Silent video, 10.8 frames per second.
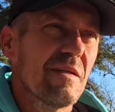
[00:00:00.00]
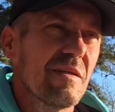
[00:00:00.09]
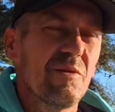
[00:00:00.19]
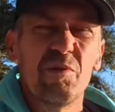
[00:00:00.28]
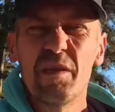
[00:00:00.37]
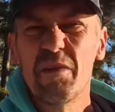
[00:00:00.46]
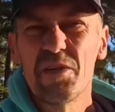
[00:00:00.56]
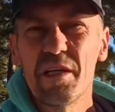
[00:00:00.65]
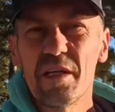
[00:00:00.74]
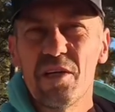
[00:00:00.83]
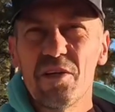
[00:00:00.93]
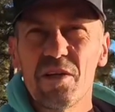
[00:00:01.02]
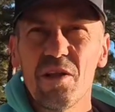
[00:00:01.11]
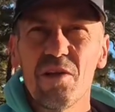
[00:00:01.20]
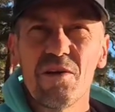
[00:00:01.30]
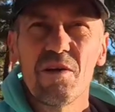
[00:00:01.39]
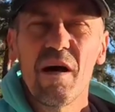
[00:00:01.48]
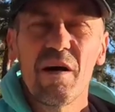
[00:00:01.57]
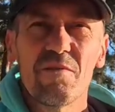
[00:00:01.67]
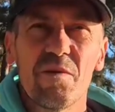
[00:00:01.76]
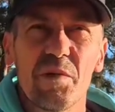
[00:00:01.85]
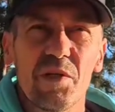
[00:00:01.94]
you would never think you could learn a lot
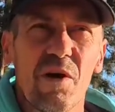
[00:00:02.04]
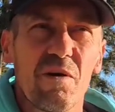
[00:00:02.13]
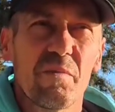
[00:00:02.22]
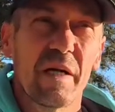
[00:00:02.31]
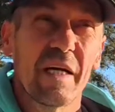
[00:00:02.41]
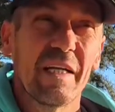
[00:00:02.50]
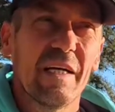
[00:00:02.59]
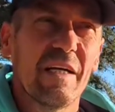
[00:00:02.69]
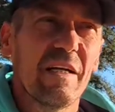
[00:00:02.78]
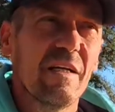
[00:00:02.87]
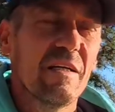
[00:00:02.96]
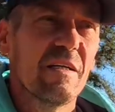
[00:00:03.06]
from a dog, but I did.